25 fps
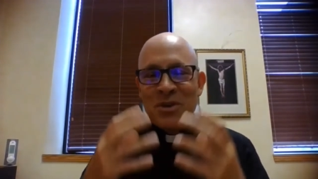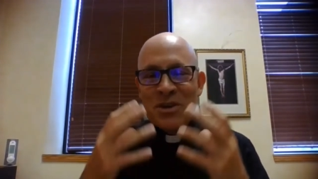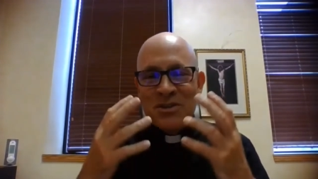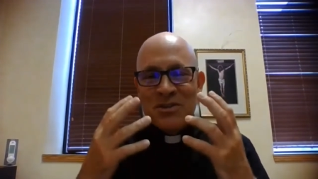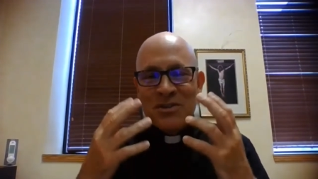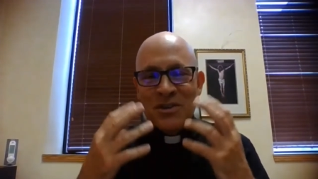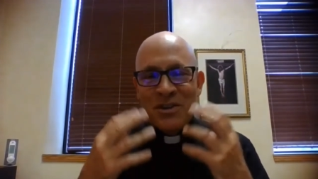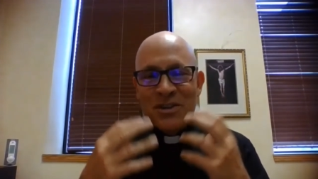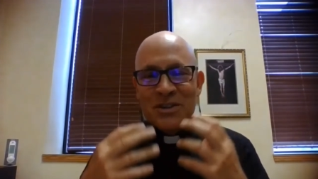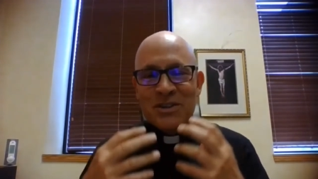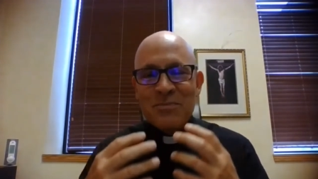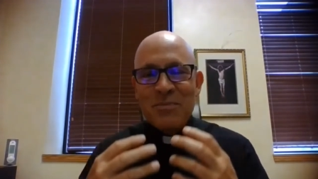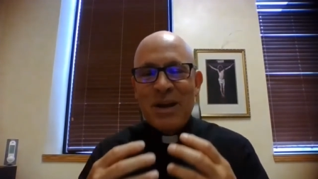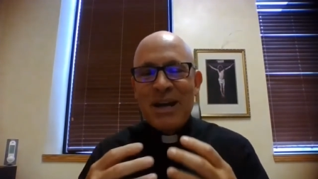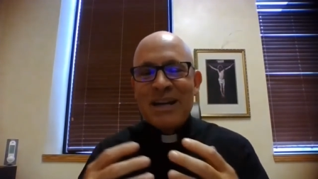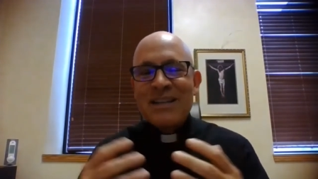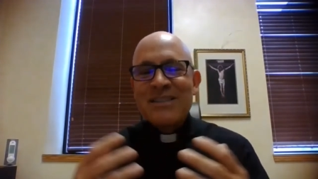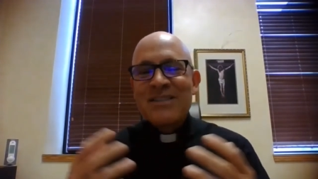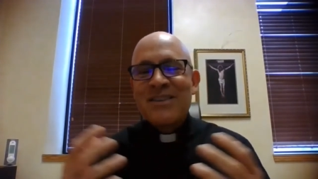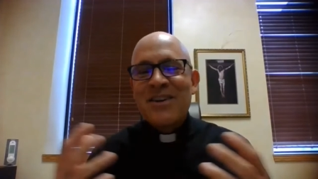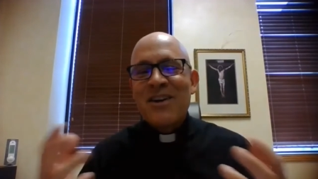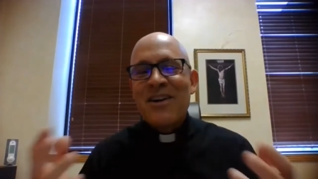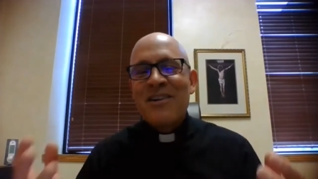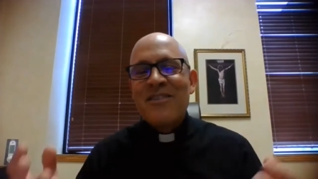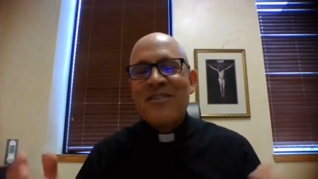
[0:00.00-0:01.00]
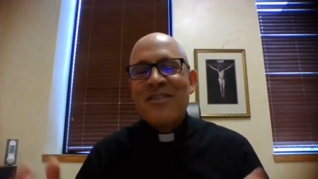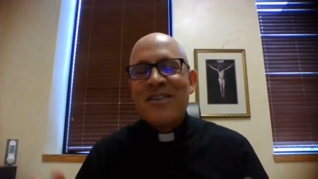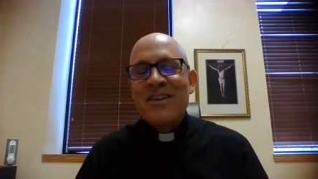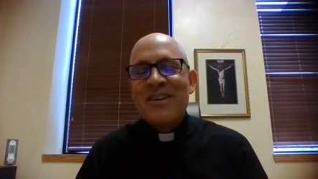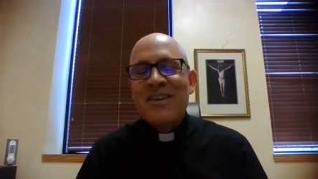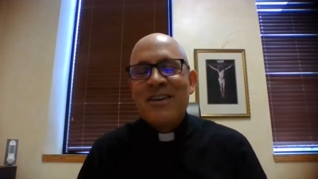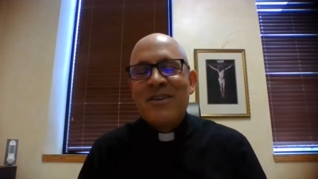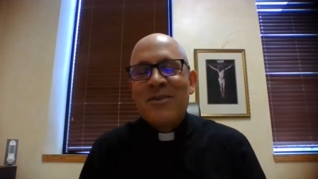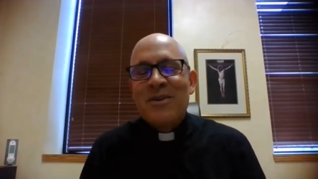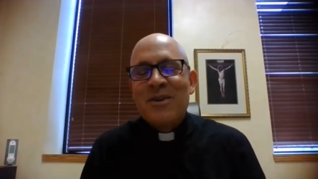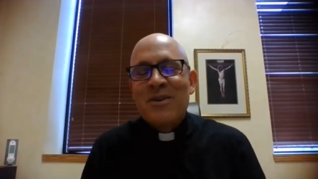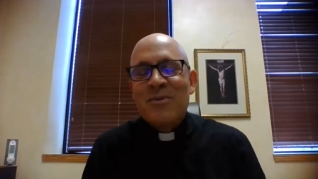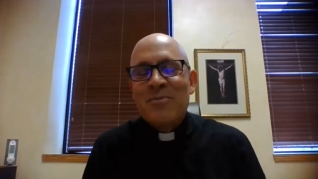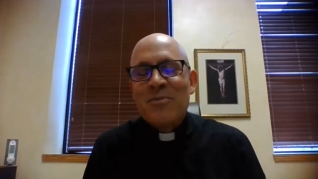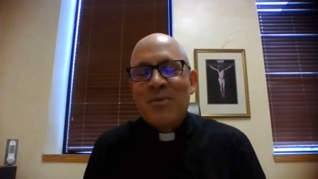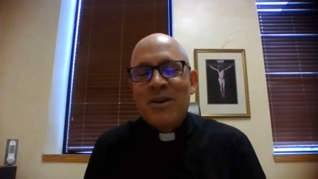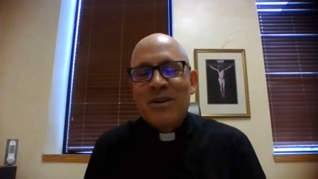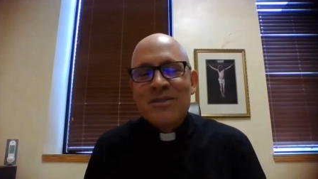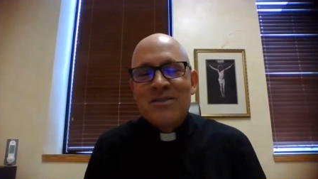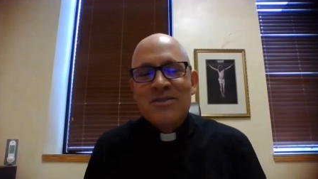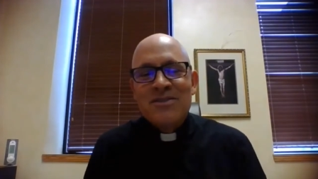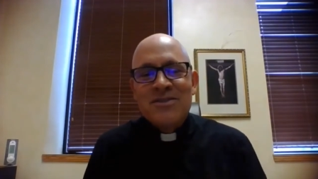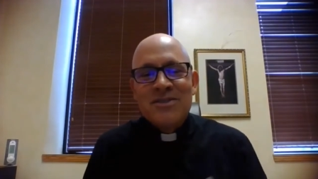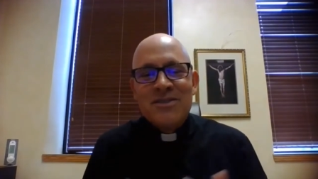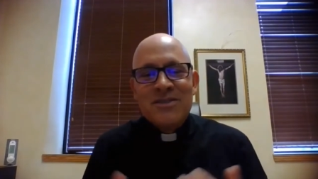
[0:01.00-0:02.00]
He took his mask off and there he
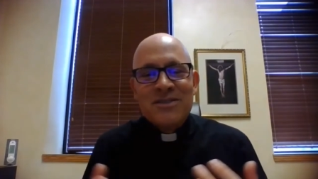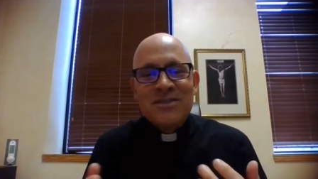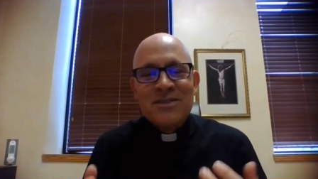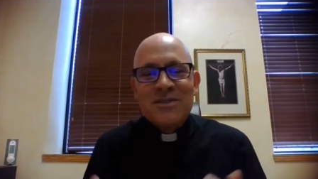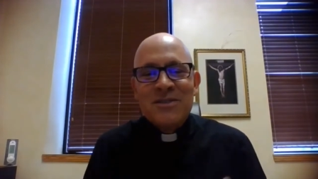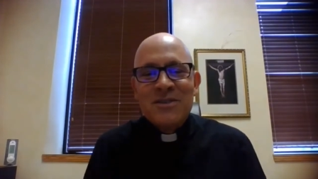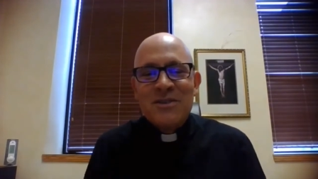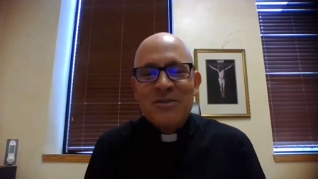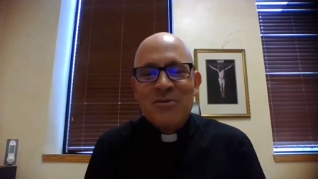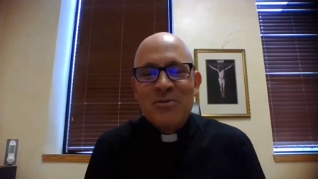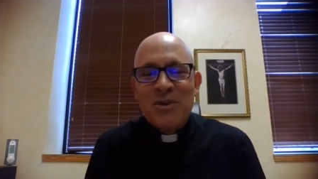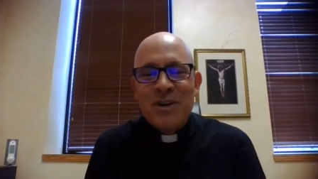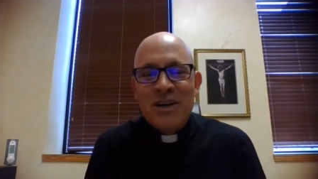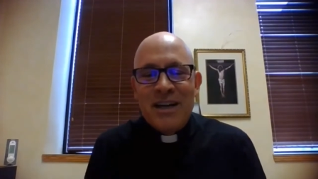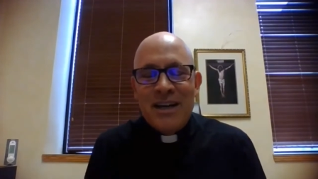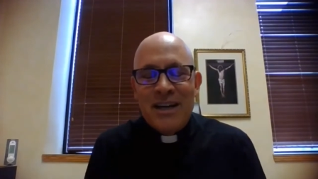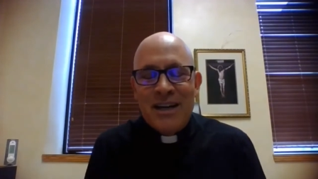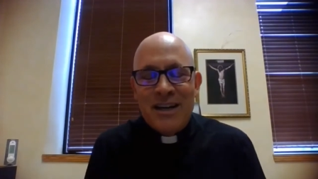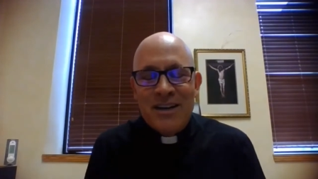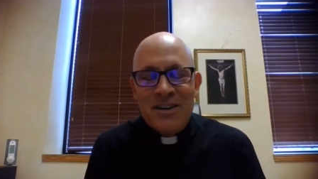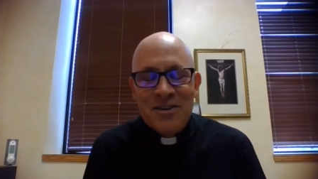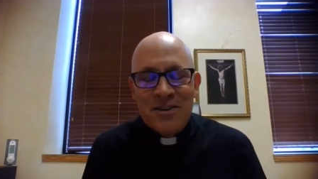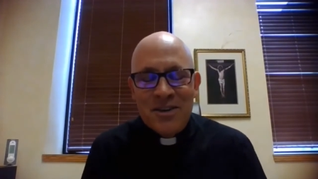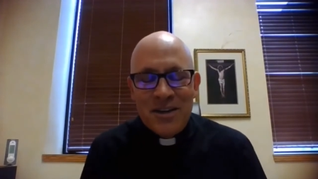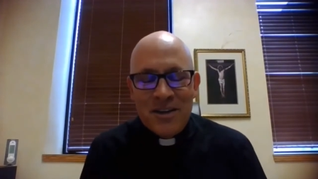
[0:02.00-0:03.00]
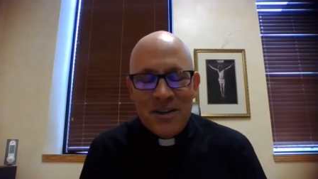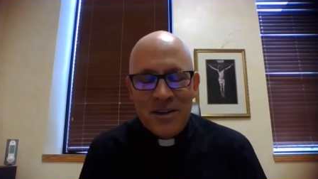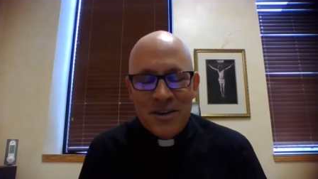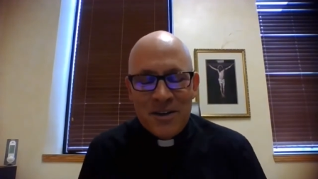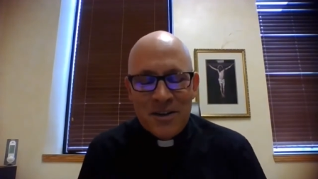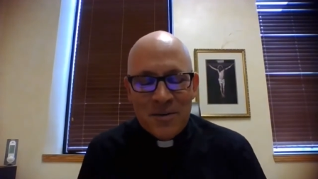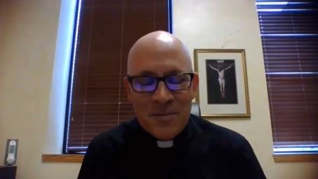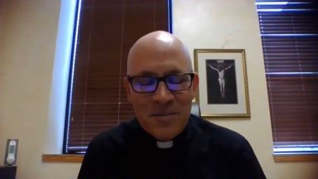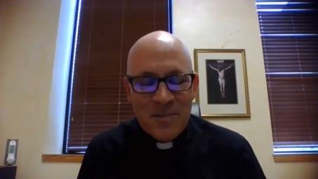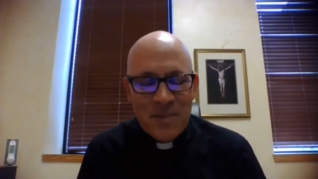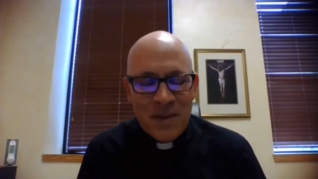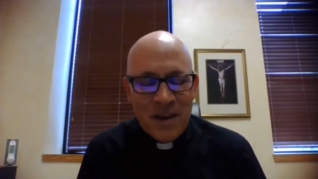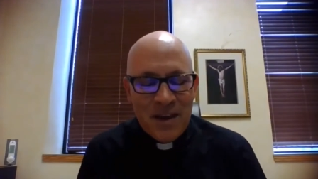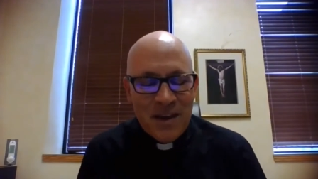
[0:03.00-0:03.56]
was, just grinning ear to ear.